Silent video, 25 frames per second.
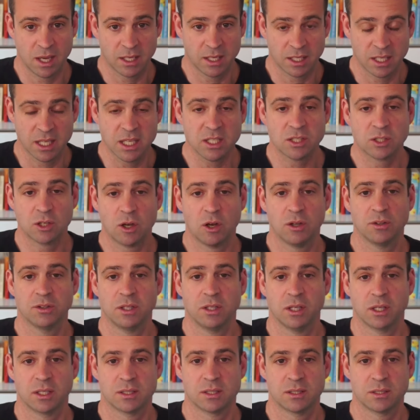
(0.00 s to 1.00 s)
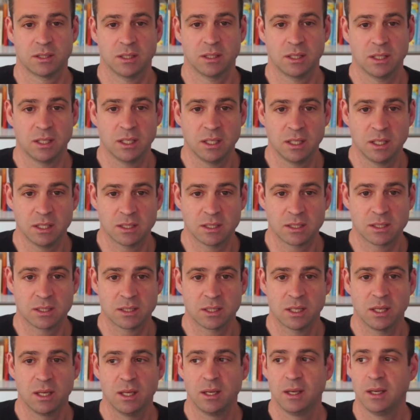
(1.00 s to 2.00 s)
And his context
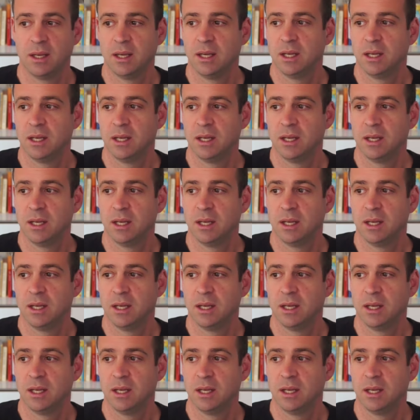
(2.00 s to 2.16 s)
is